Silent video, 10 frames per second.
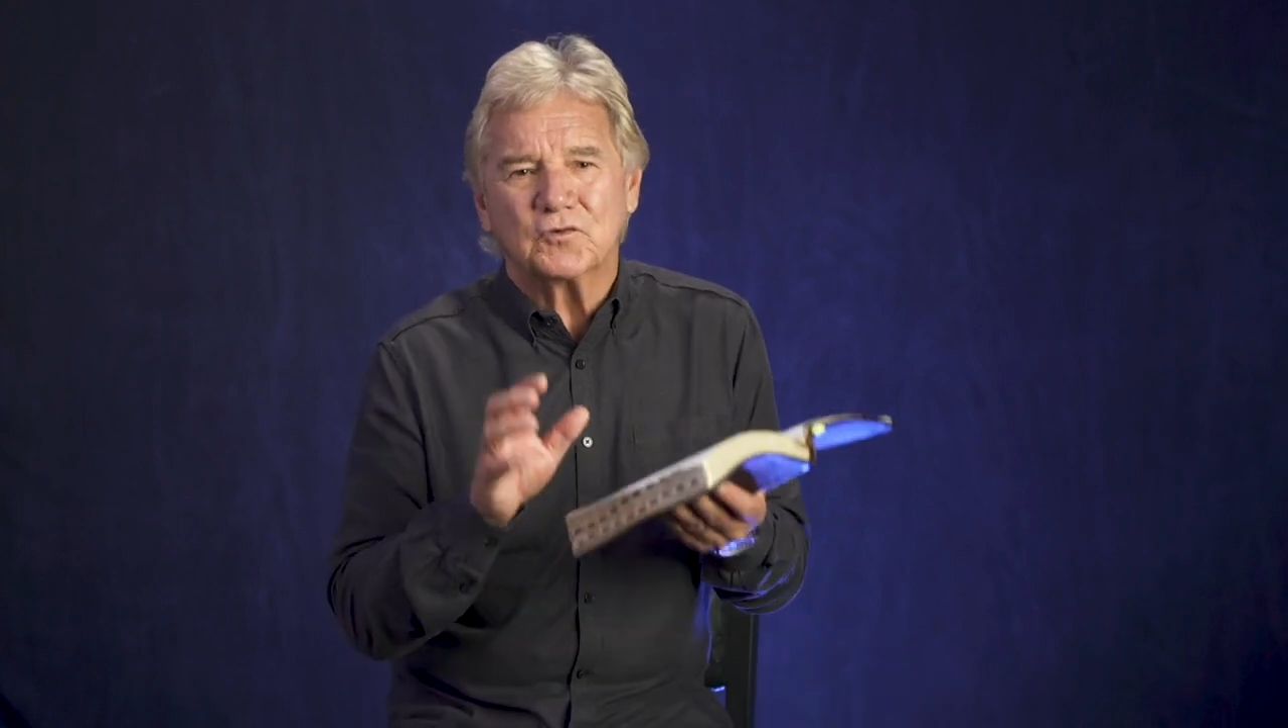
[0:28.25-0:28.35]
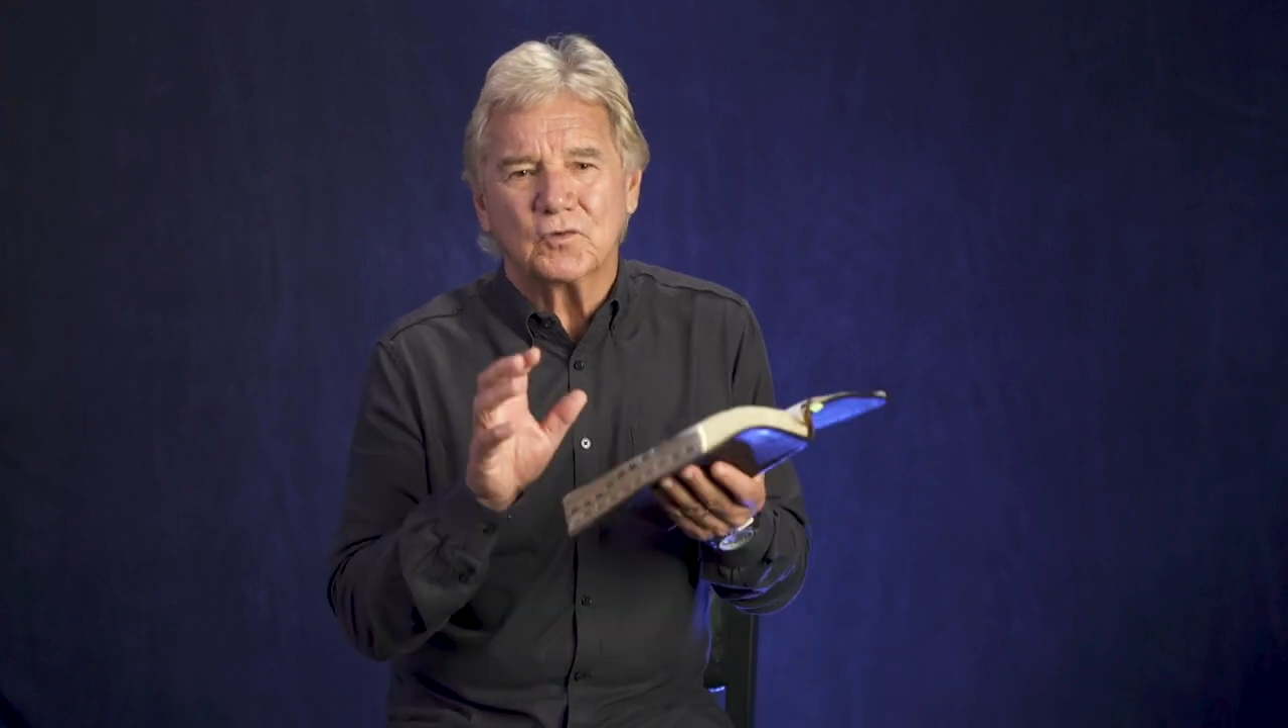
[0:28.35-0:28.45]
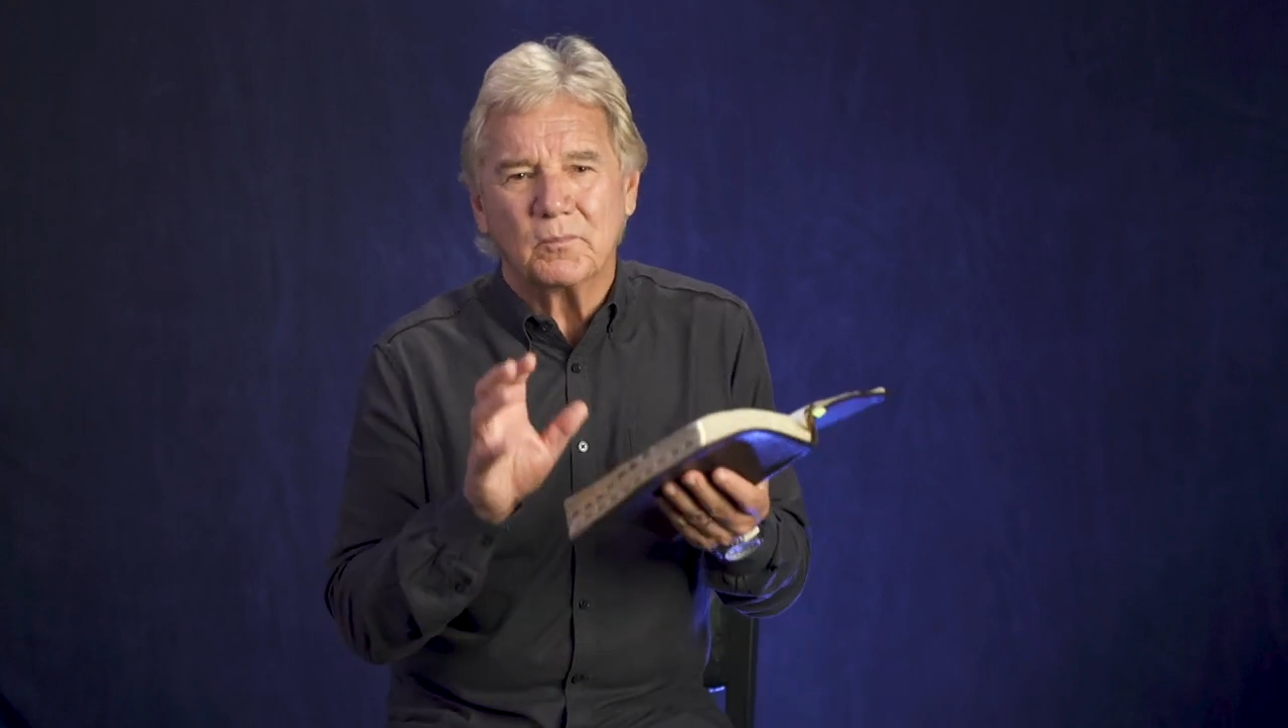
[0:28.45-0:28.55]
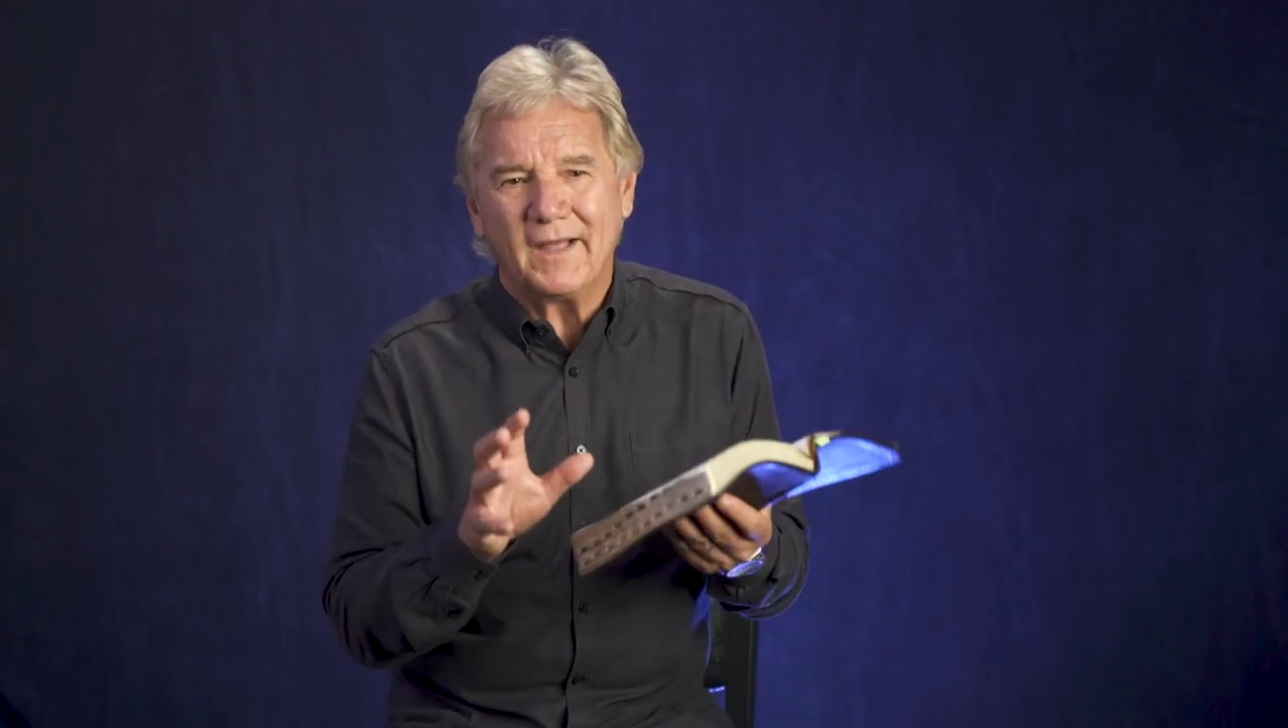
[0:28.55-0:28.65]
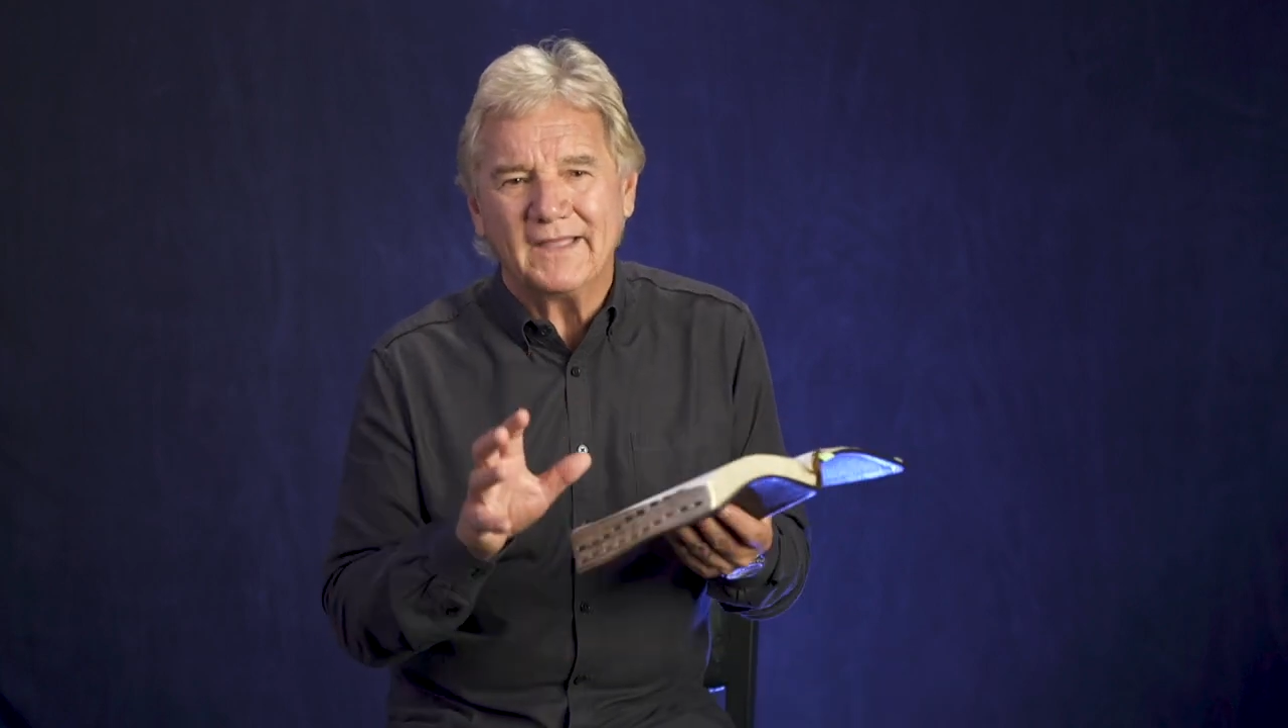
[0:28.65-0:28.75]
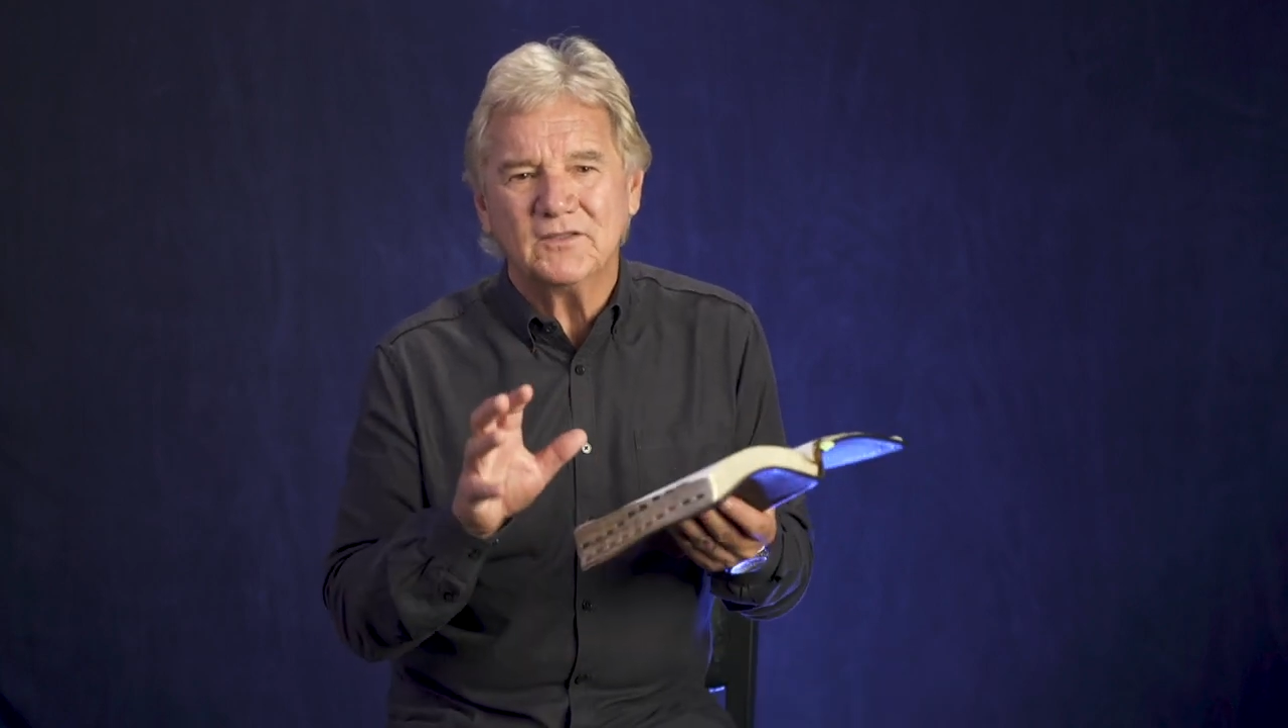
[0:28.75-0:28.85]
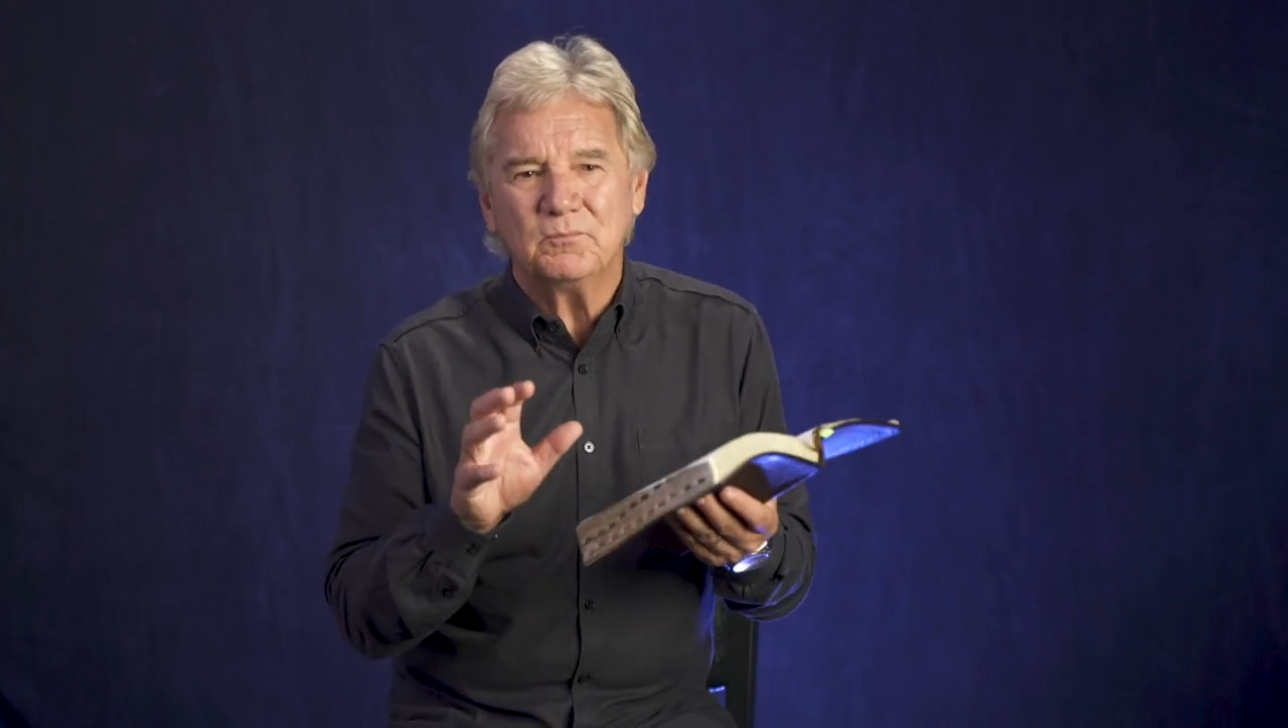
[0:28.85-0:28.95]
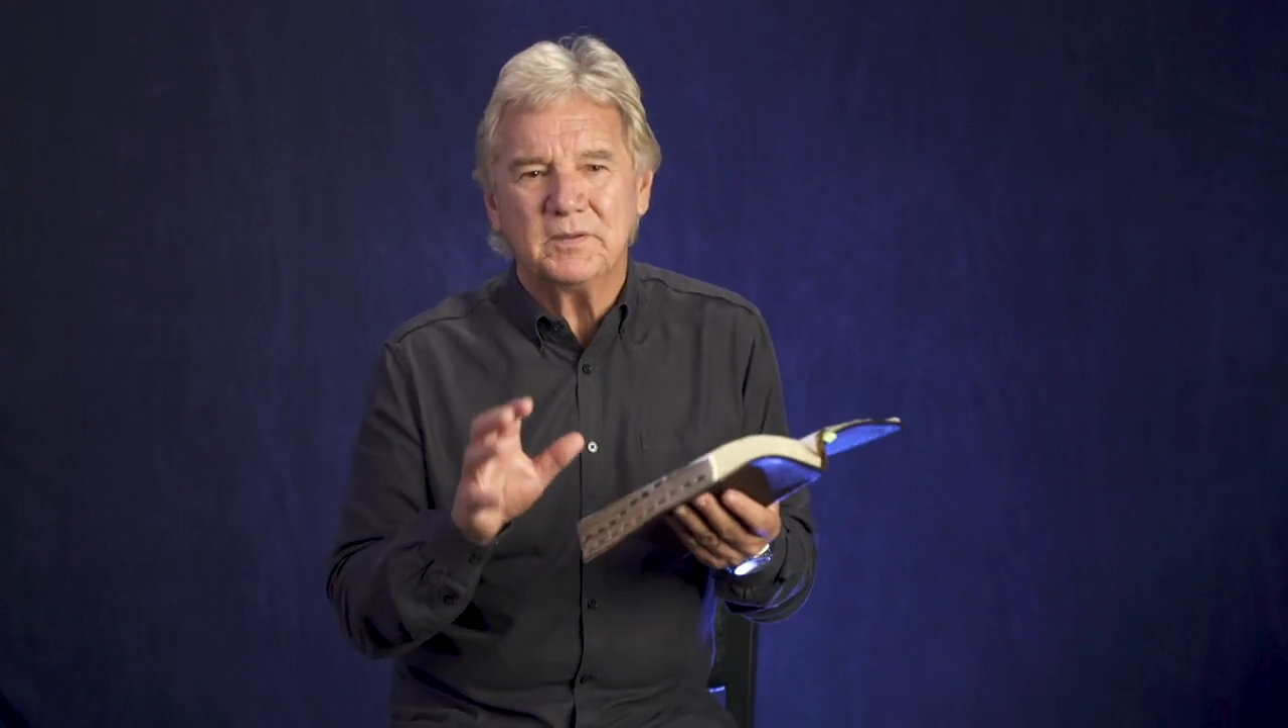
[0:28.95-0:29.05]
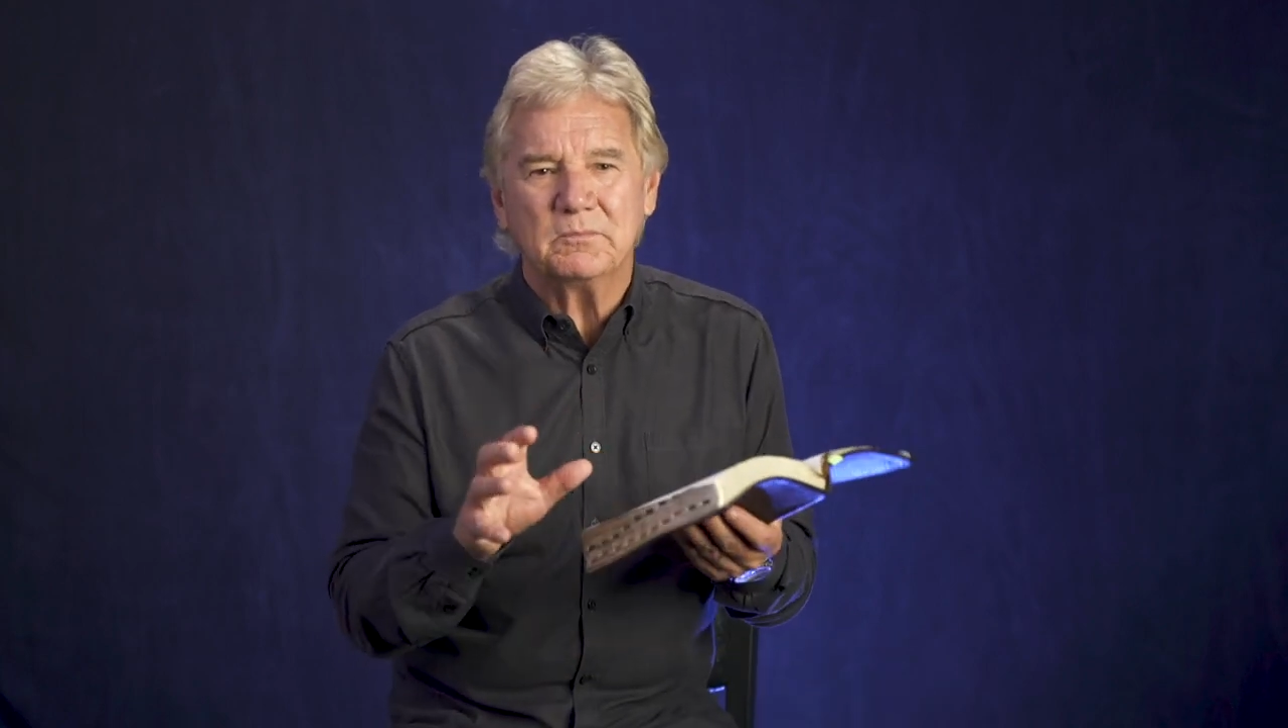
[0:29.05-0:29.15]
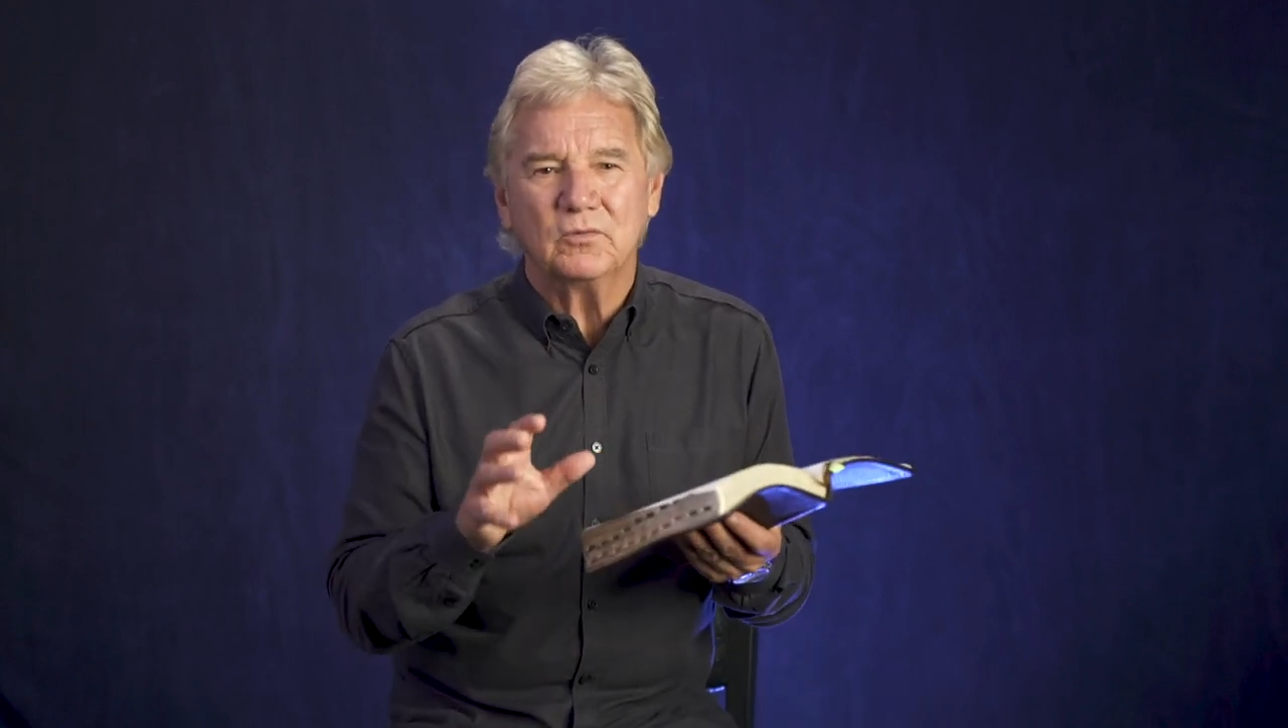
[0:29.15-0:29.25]
to remind the
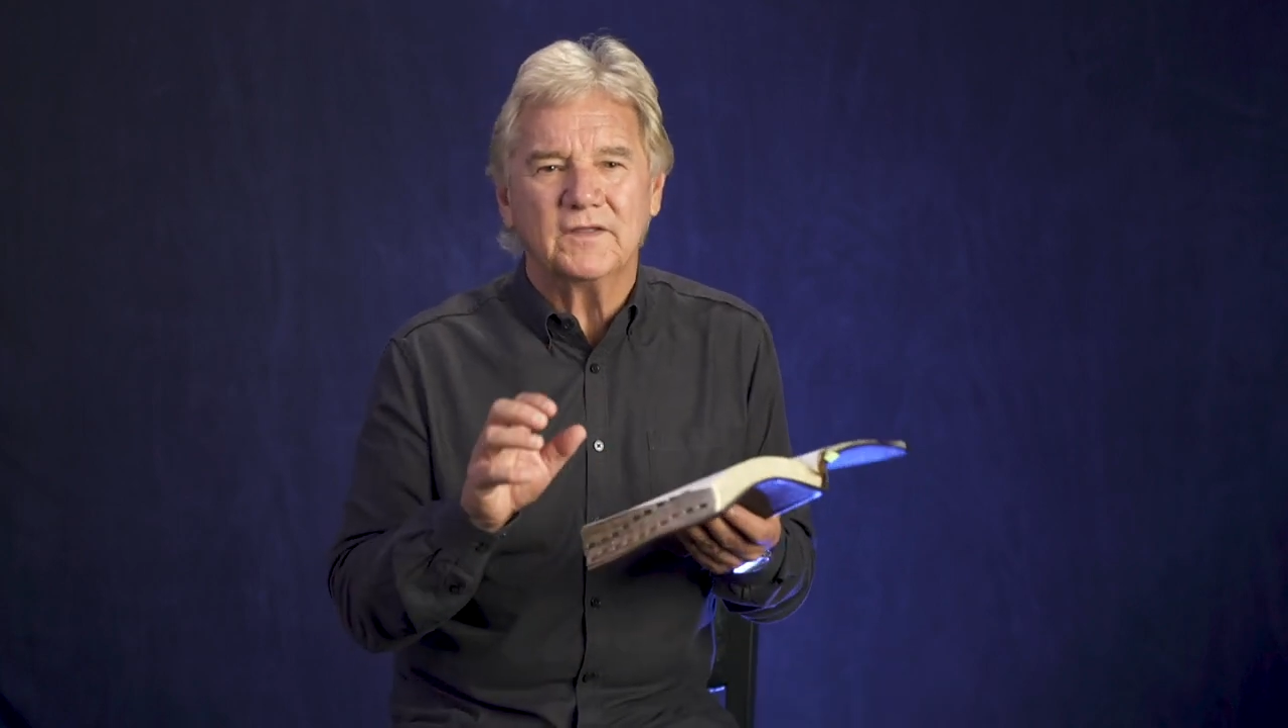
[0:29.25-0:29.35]
people